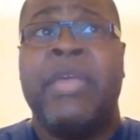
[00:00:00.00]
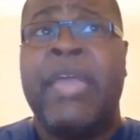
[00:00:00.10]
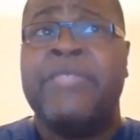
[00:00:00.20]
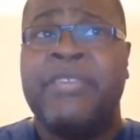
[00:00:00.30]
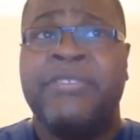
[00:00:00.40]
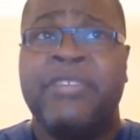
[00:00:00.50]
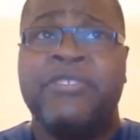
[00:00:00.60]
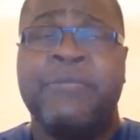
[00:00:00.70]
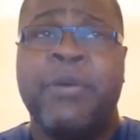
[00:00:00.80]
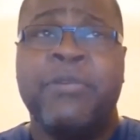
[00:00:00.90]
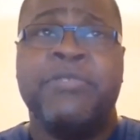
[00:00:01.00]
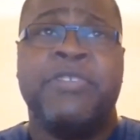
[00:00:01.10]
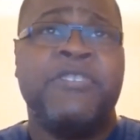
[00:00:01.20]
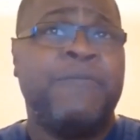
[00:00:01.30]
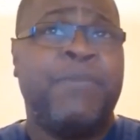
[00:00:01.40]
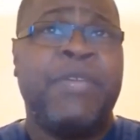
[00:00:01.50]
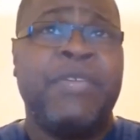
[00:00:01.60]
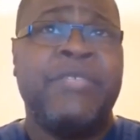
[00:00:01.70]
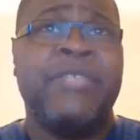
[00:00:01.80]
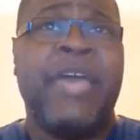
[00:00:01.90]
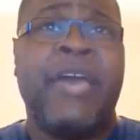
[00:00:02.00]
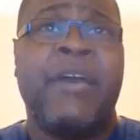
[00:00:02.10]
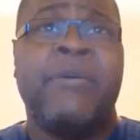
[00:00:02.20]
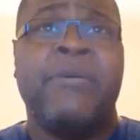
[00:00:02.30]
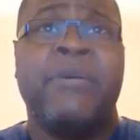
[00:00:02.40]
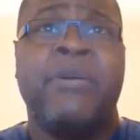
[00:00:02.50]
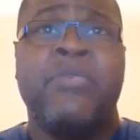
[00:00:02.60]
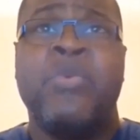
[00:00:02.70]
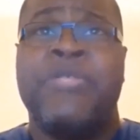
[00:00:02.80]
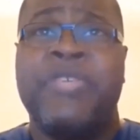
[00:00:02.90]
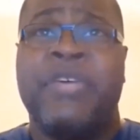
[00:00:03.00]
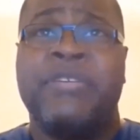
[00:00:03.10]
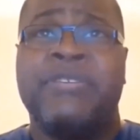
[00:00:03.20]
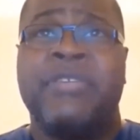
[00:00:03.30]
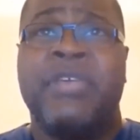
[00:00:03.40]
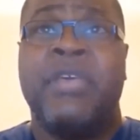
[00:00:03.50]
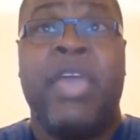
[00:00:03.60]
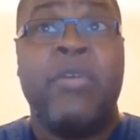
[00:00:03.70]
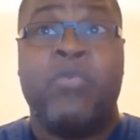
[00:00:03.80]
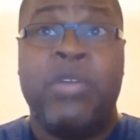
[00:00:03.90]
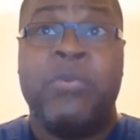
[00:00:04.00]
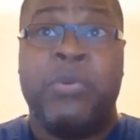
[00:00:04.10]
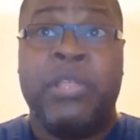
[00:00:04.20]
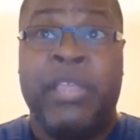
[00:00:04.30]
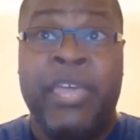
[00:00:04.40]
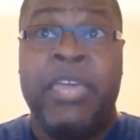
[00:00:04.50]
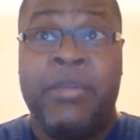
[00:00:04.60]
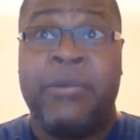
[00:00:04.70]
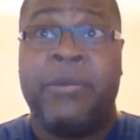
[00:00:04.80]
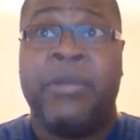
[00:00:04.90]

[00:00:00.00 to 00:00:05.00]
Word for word: And they said to Moses, Speak thou with us, and we will hear.